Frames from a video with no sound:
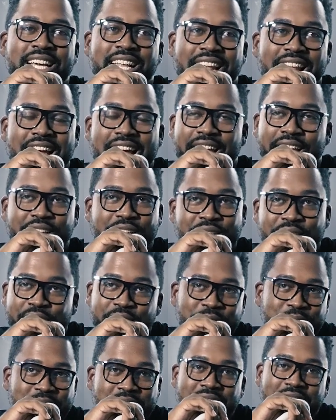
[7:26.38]
Like, you know
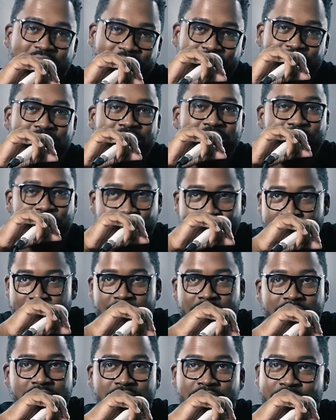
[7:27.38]
what I'm saying? You'll get
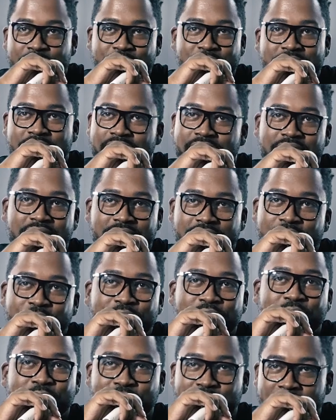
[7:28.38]
better, you know what I'm saying?
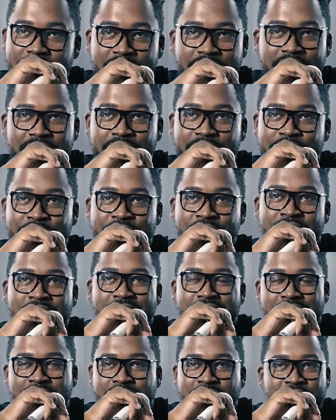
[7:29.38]
Definitely believe
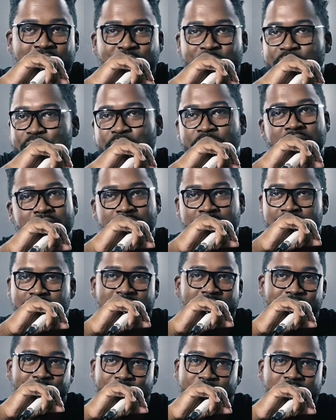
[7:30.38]
and just be willing to
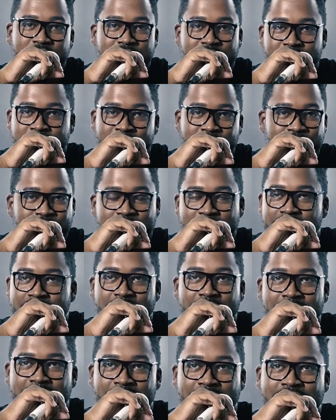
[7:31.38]
take risks, you know what I'm
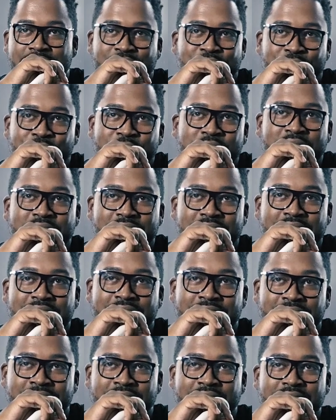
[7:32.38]
saying? Like, that's the one
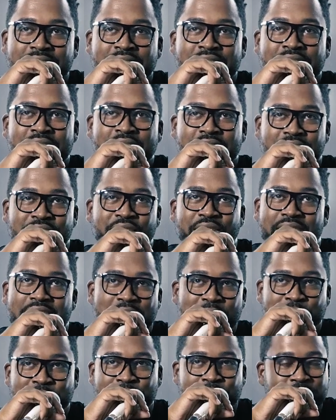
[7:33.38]
thing that, you know, a
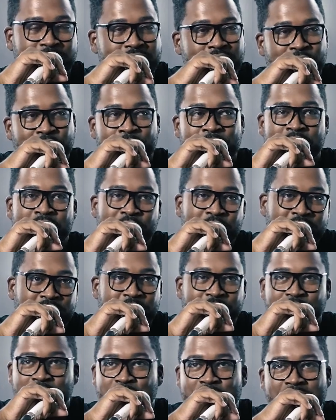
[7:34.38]
lot of people say, well, man, what
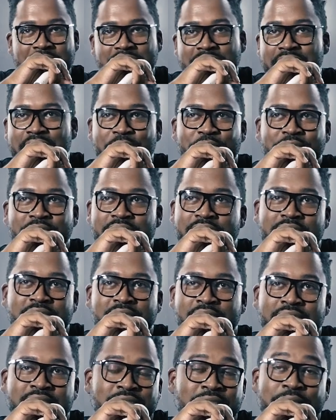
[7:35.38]
you feel about your
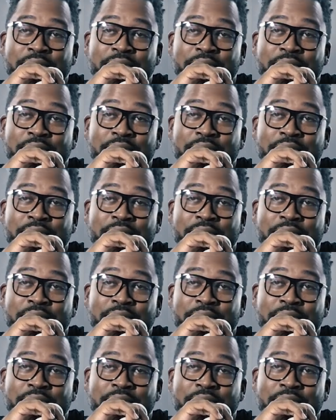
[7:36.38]
competition and shit?